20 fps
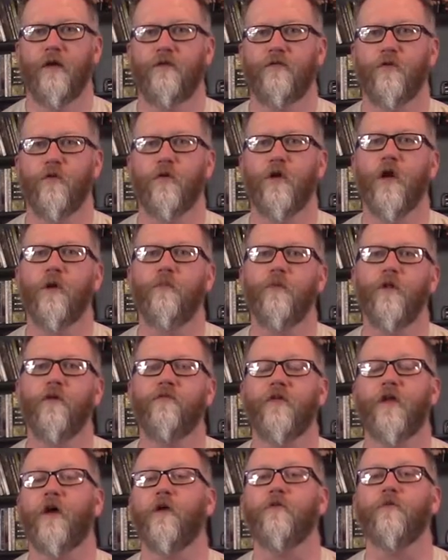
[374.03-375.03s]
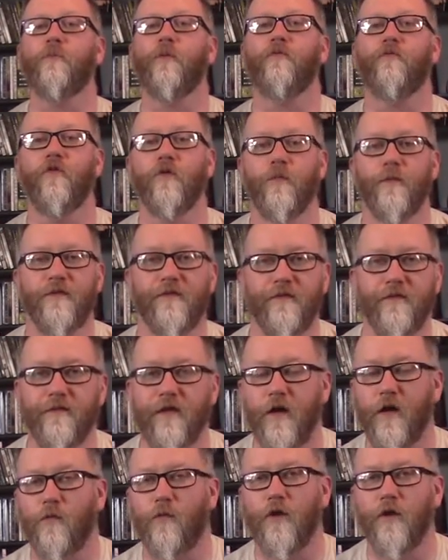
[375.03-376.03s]
So, a couple of the other performances
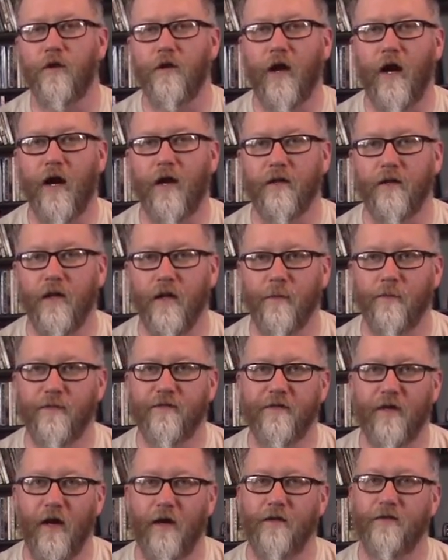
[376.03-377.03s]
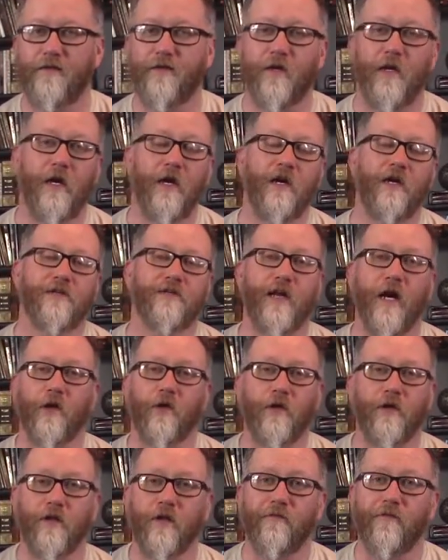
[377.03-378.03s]
that I wanted to highlight, besides
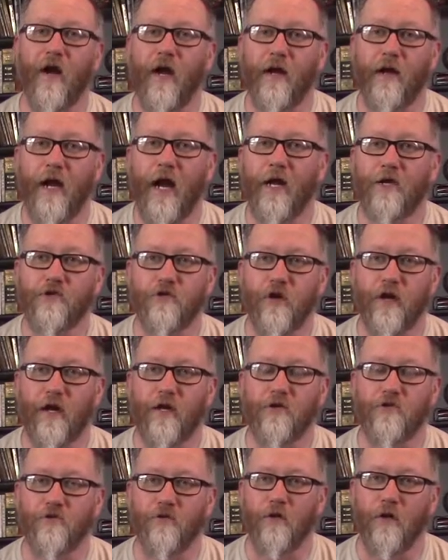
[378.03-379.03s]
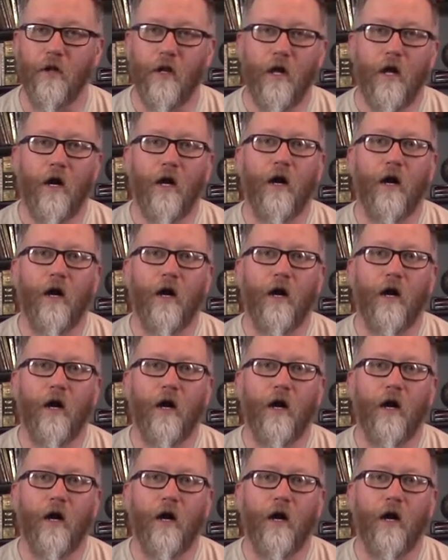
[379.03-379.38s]
Zachary Levi and Asher Angel,